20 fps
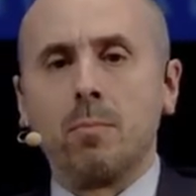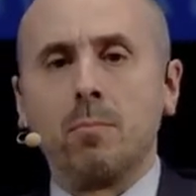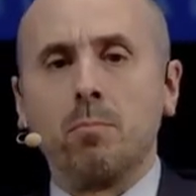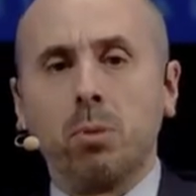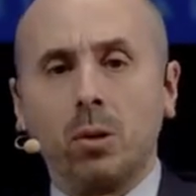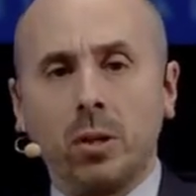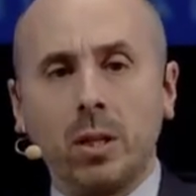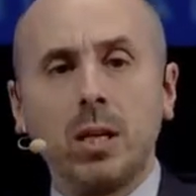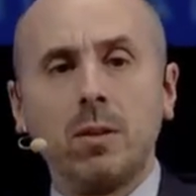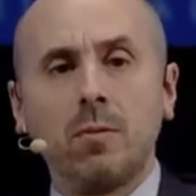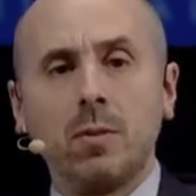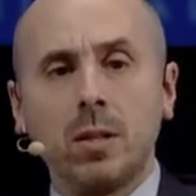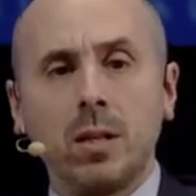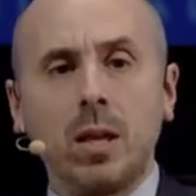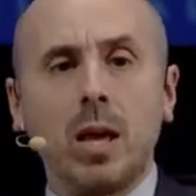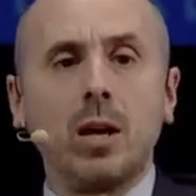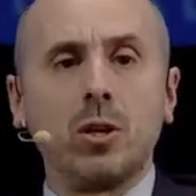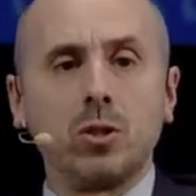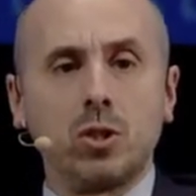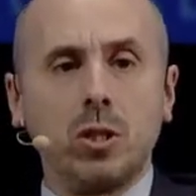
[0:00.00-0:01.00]
believe in
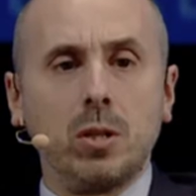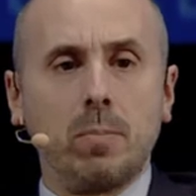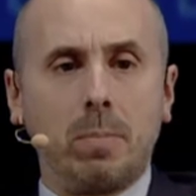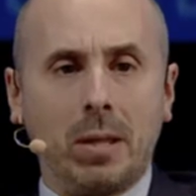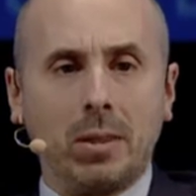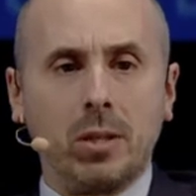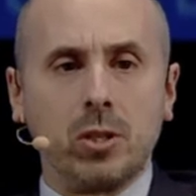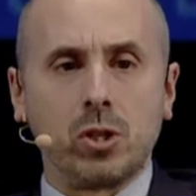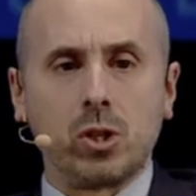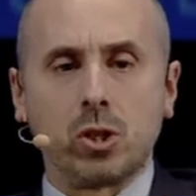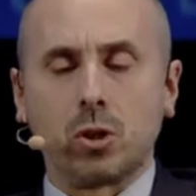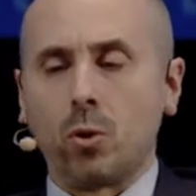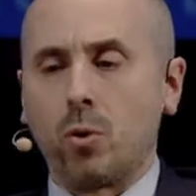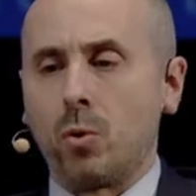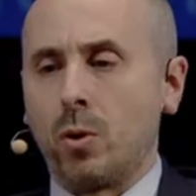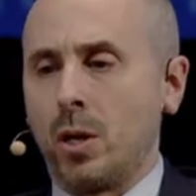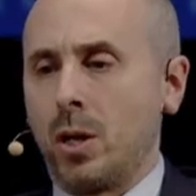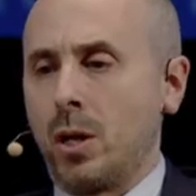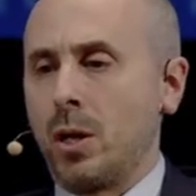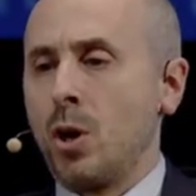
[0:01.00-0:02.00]
the energy independence
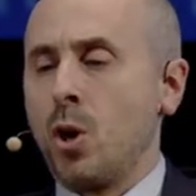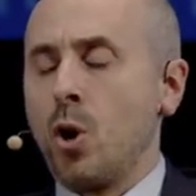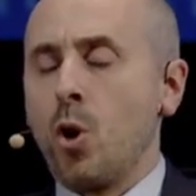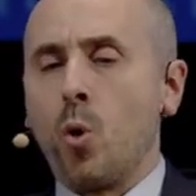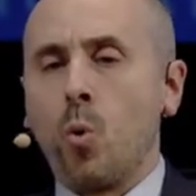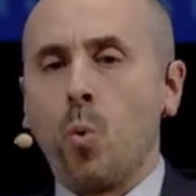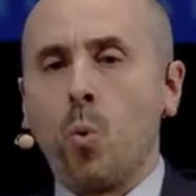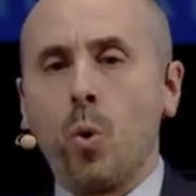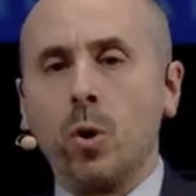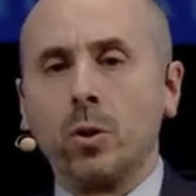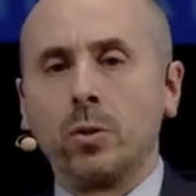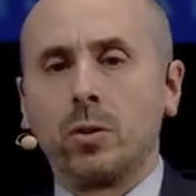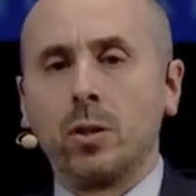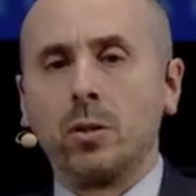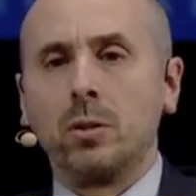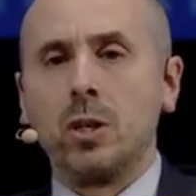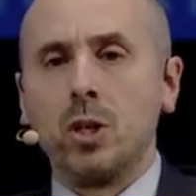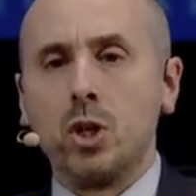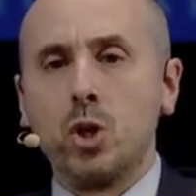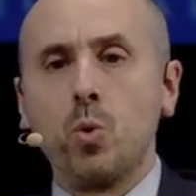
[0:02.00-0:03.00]
story,
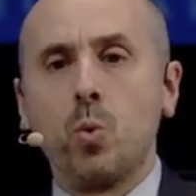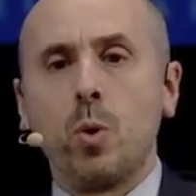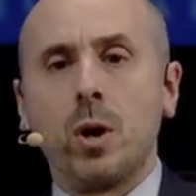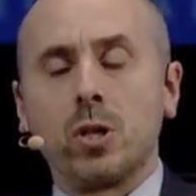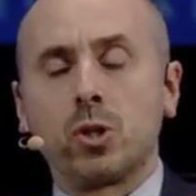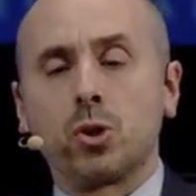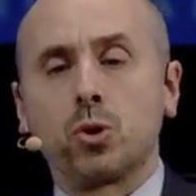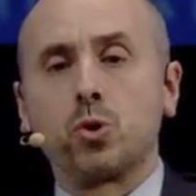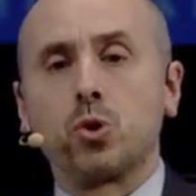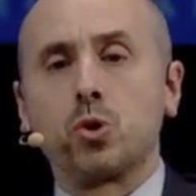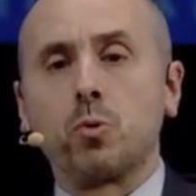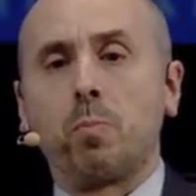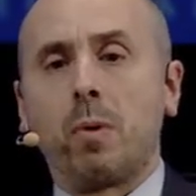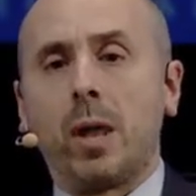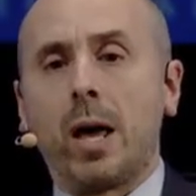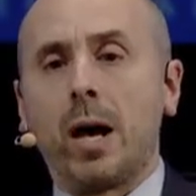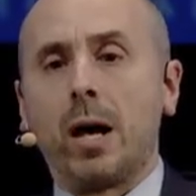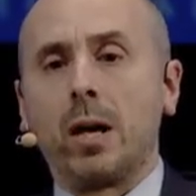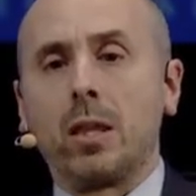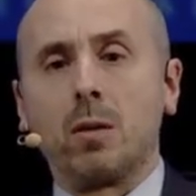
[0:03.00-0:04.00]
wanted the U.S. to
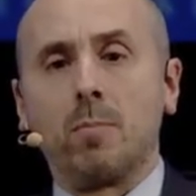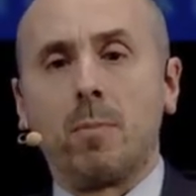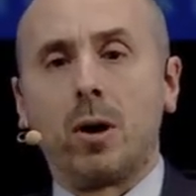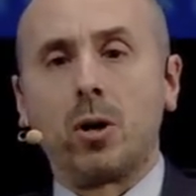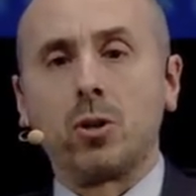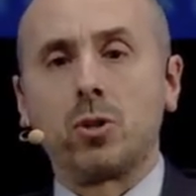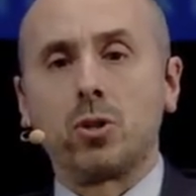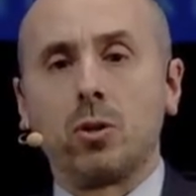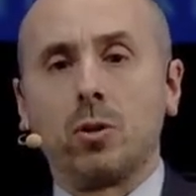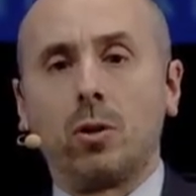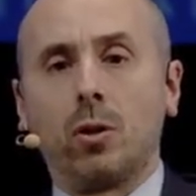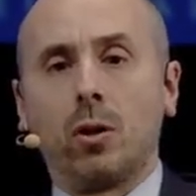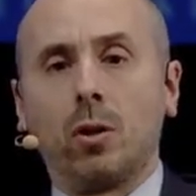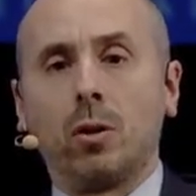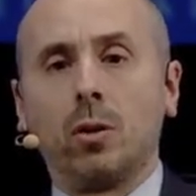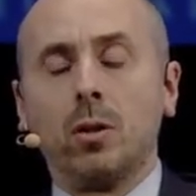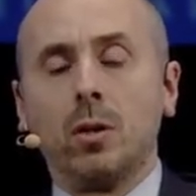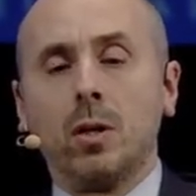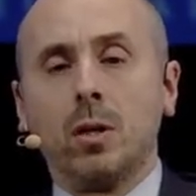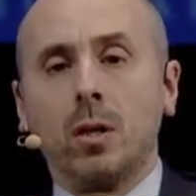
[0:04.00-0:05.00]
supply the marginal
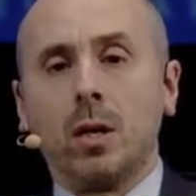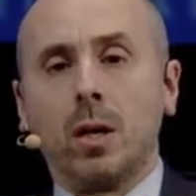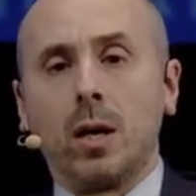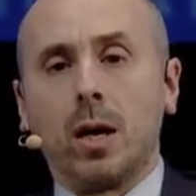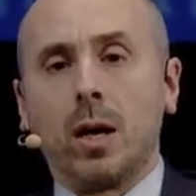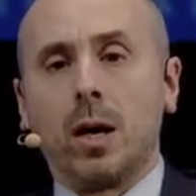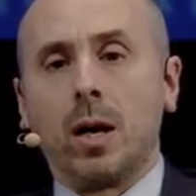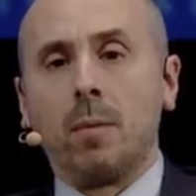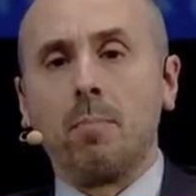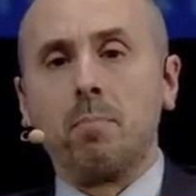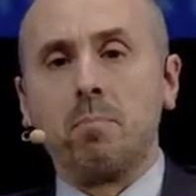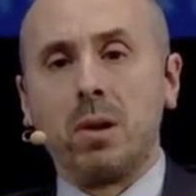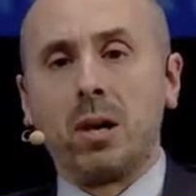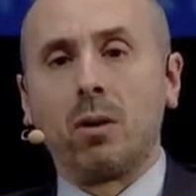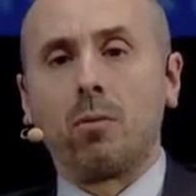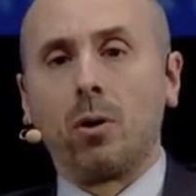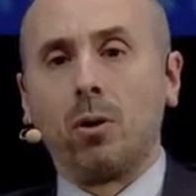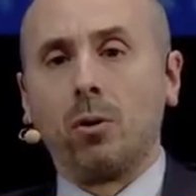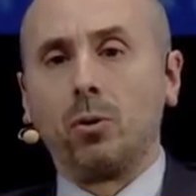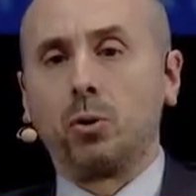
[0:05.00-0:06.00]

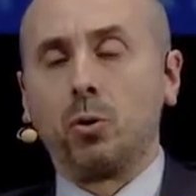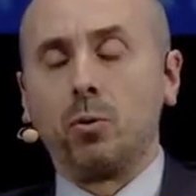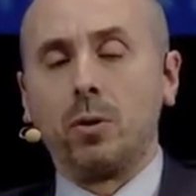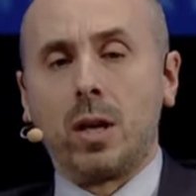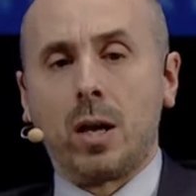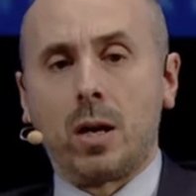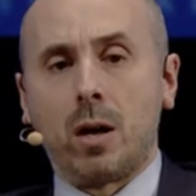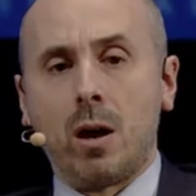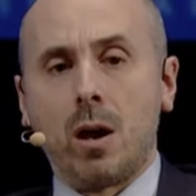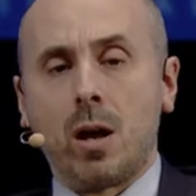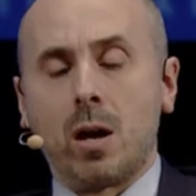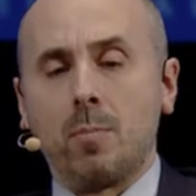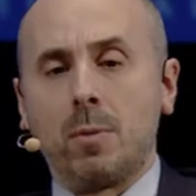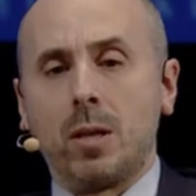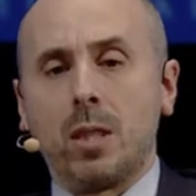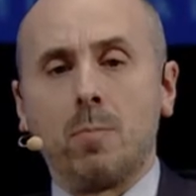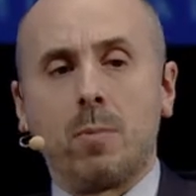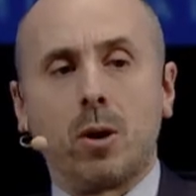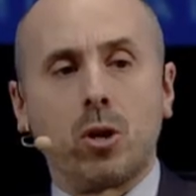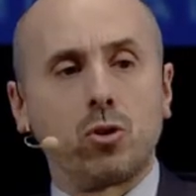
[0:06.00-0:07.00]
barrel to the economy,
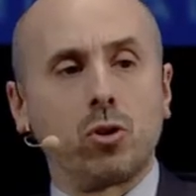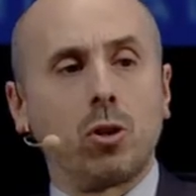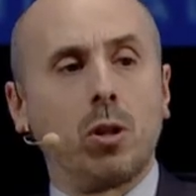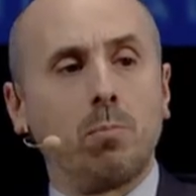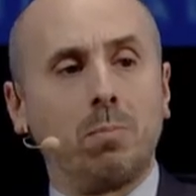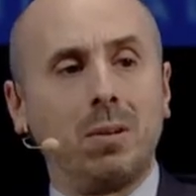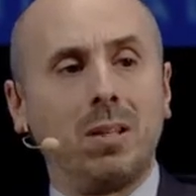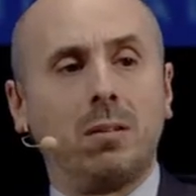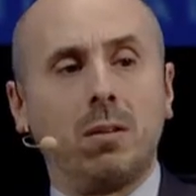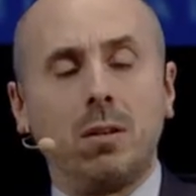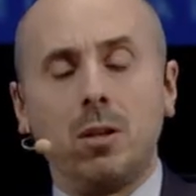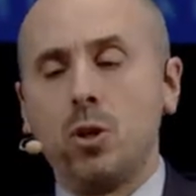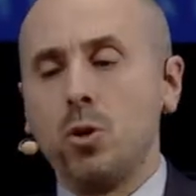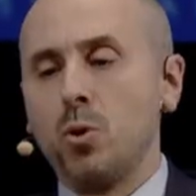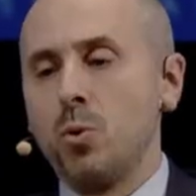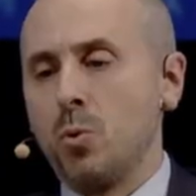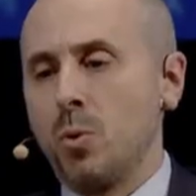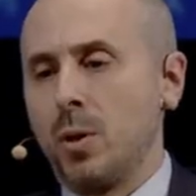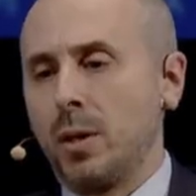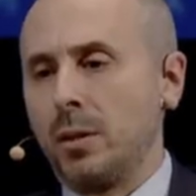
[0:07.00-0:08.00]
the marginal
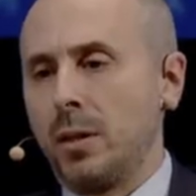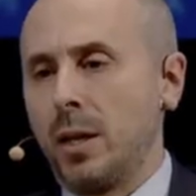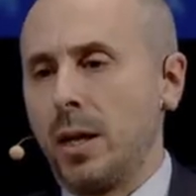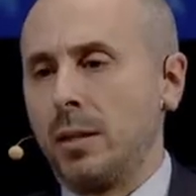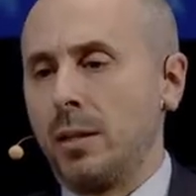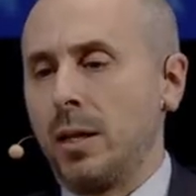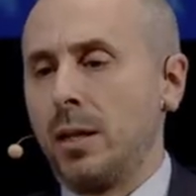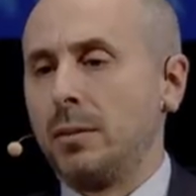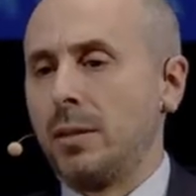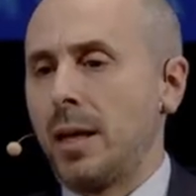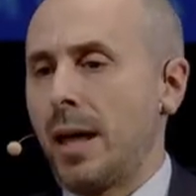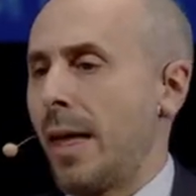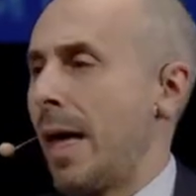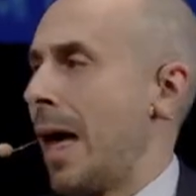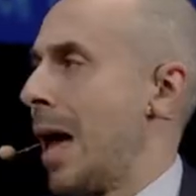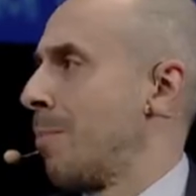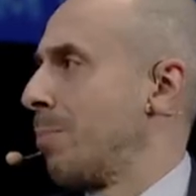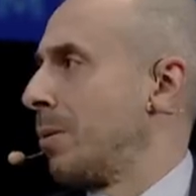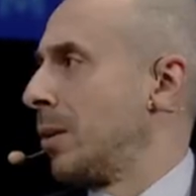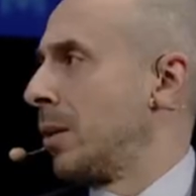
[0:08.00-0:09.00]
BTU, and that
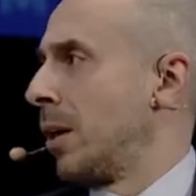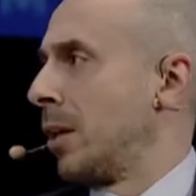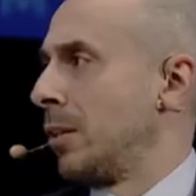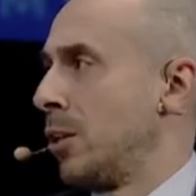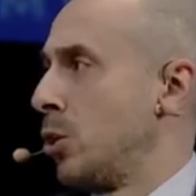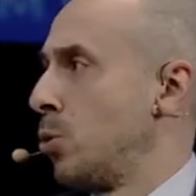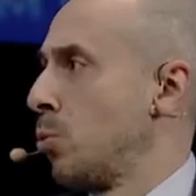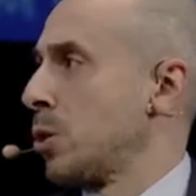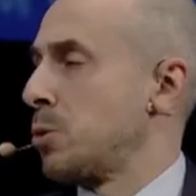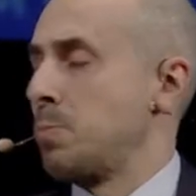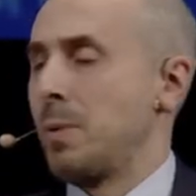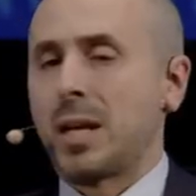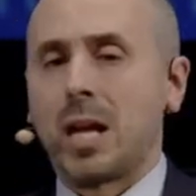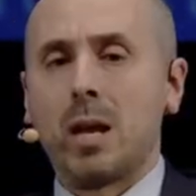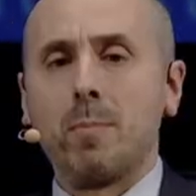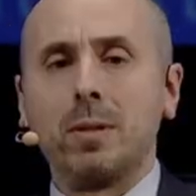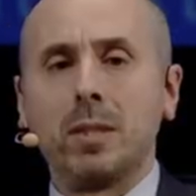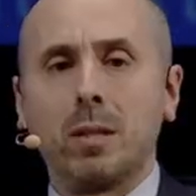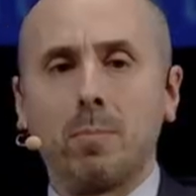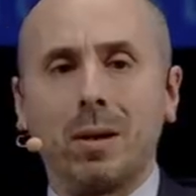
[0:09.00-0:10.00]
happened, and the U.S.
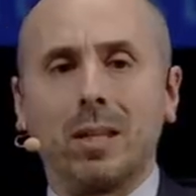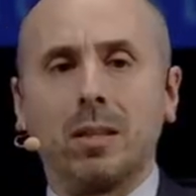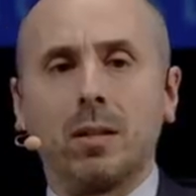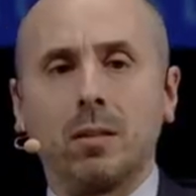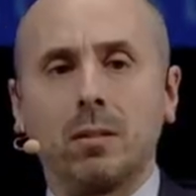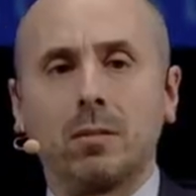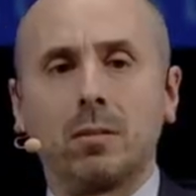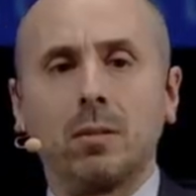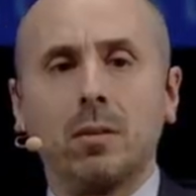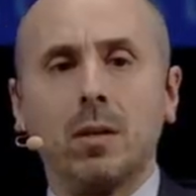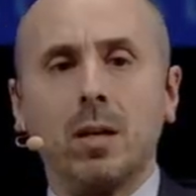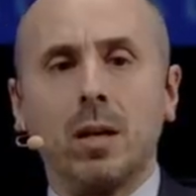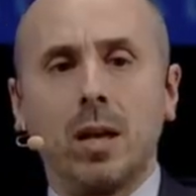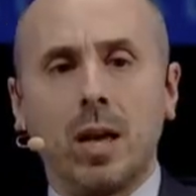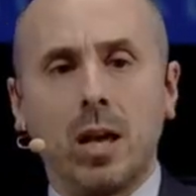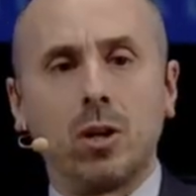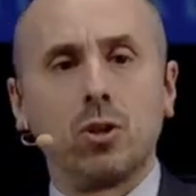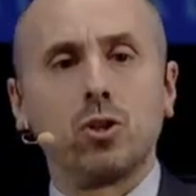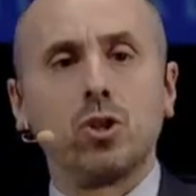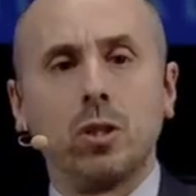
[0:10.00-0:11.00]
became independent,
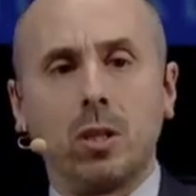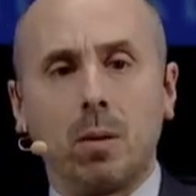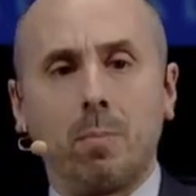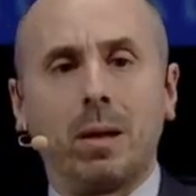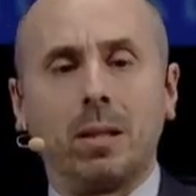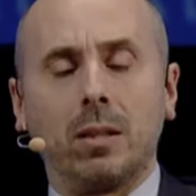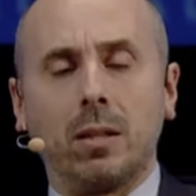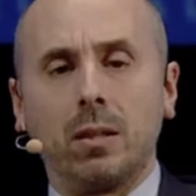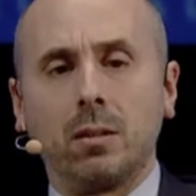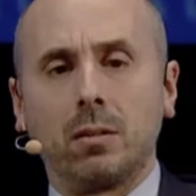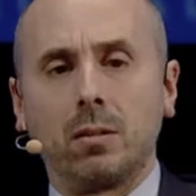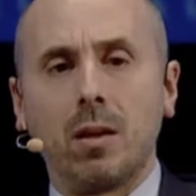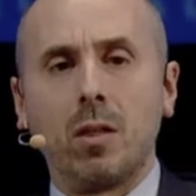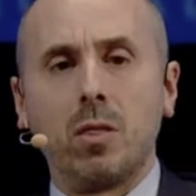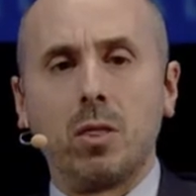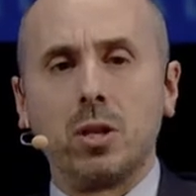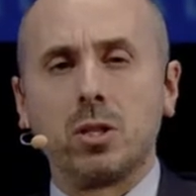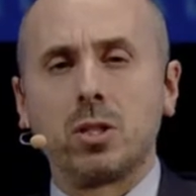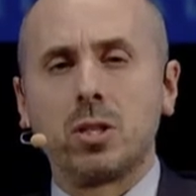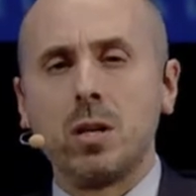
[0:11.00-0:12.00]
energy independent
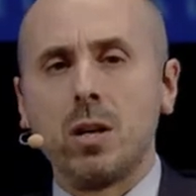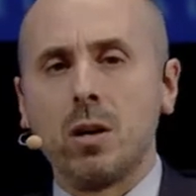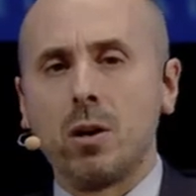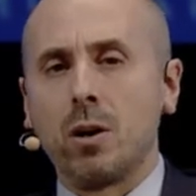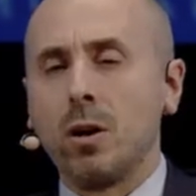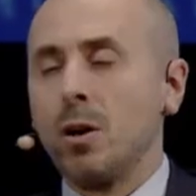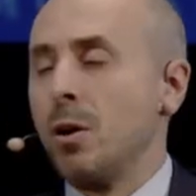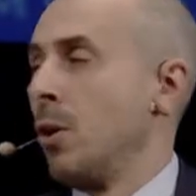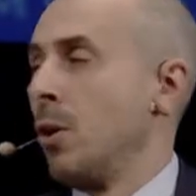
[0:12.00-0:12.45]
this year,